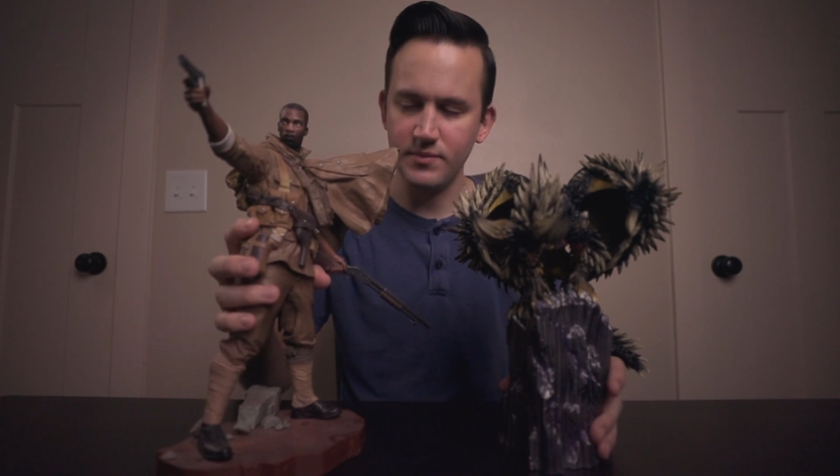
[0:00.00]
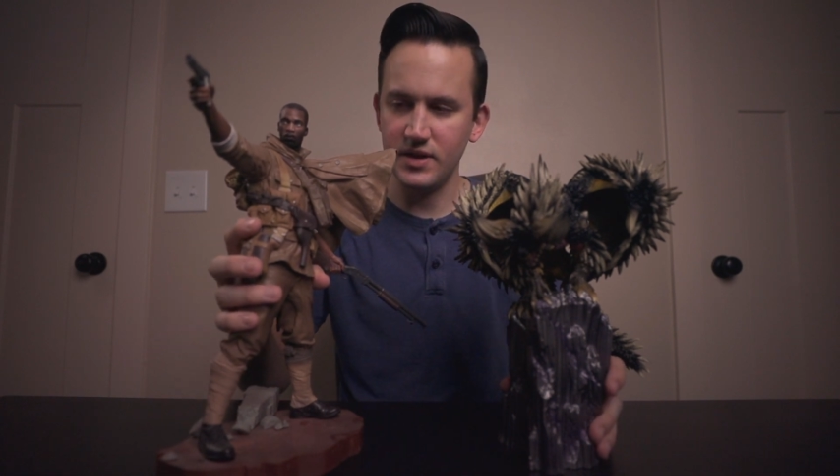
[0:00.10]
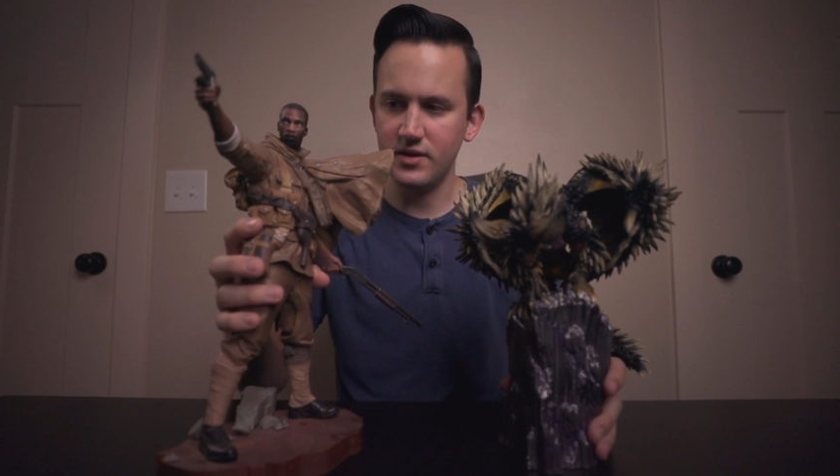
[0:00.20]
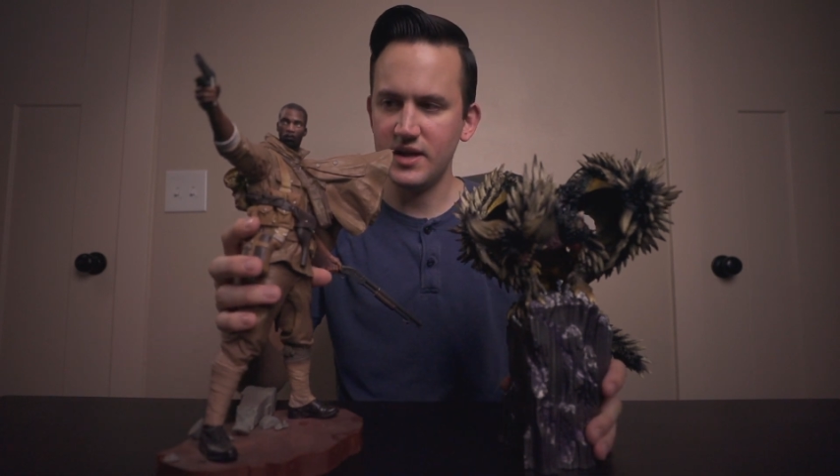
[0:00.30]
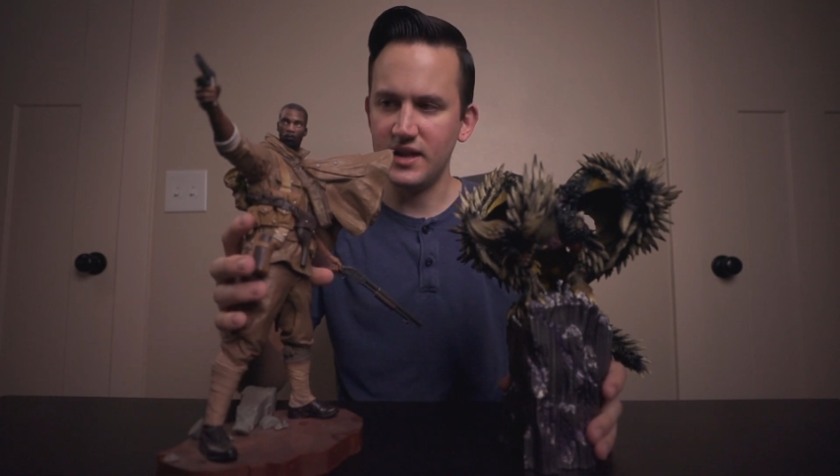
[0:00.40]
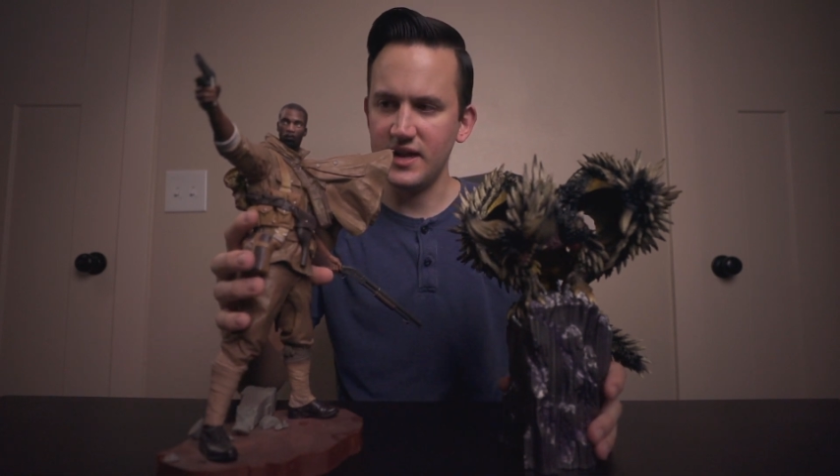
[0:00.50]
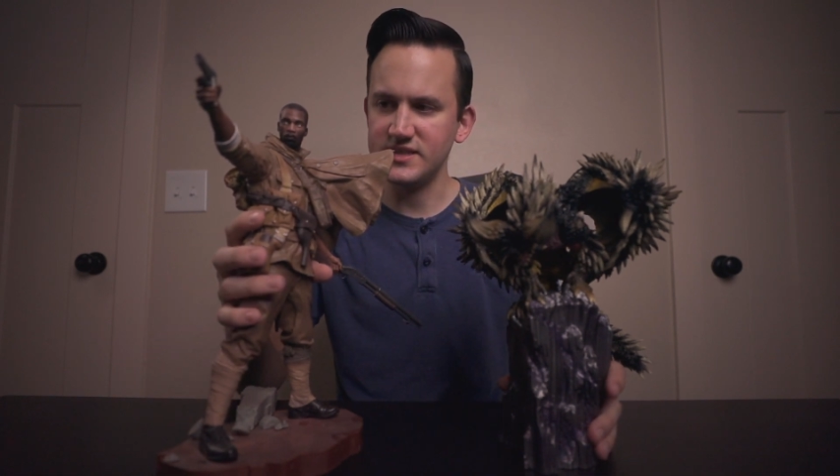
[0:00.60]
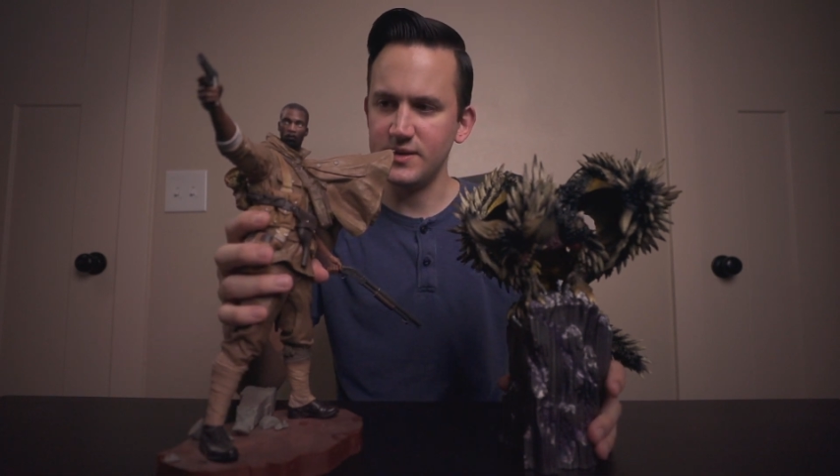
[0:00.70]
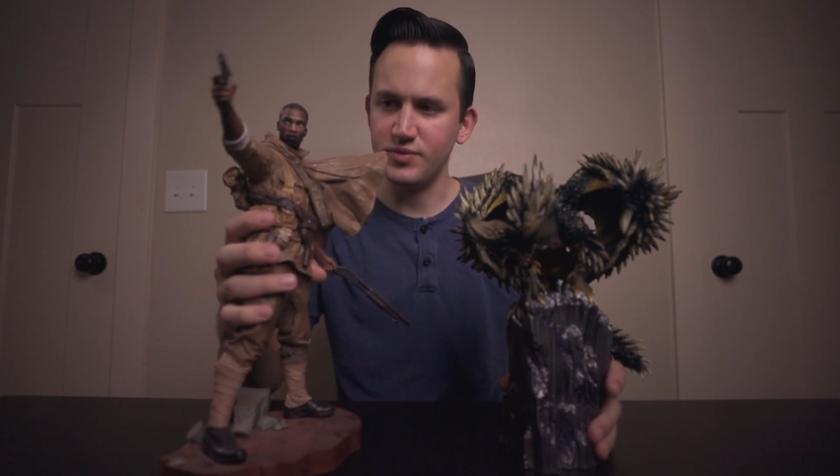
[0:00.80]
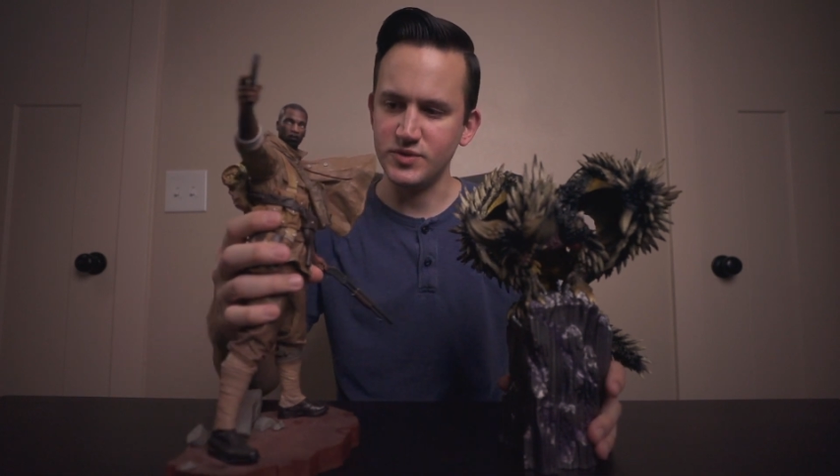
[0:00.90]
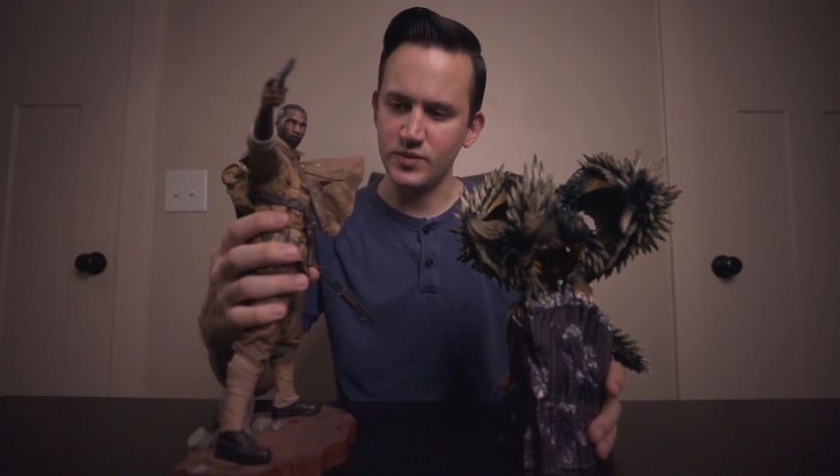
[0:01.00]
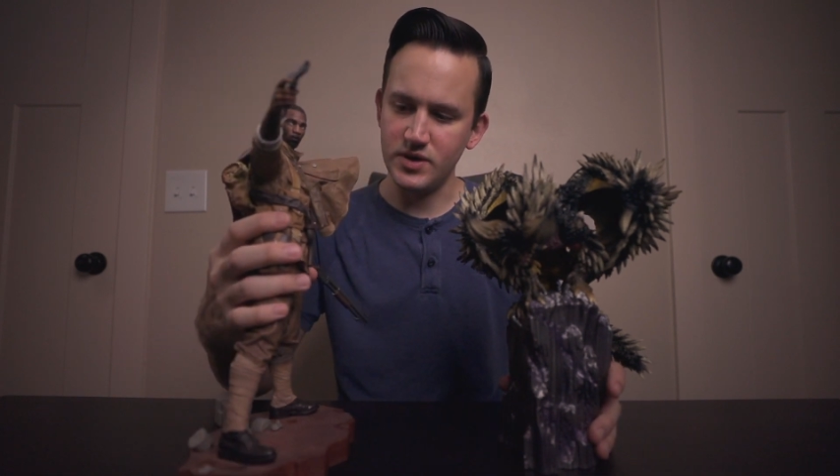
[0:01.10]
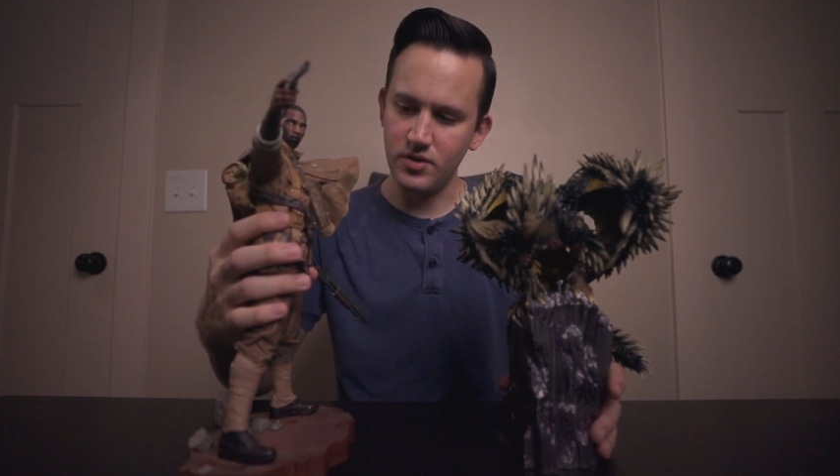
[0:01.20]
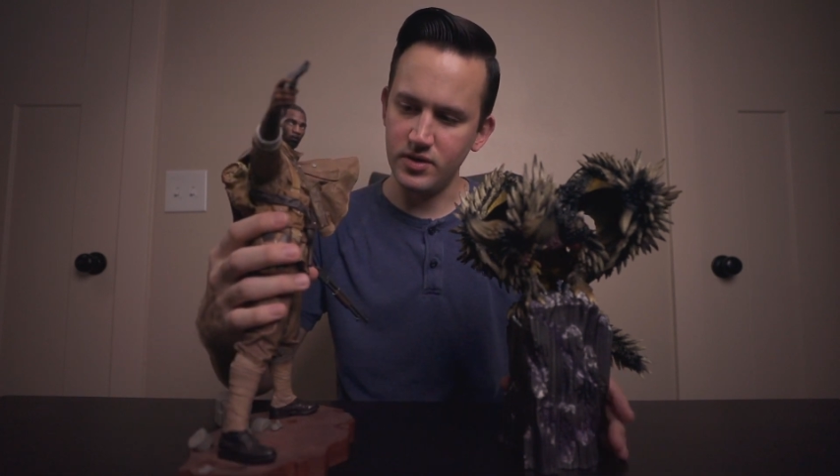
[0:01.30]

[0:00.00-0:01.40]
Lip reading: but he lights up as well.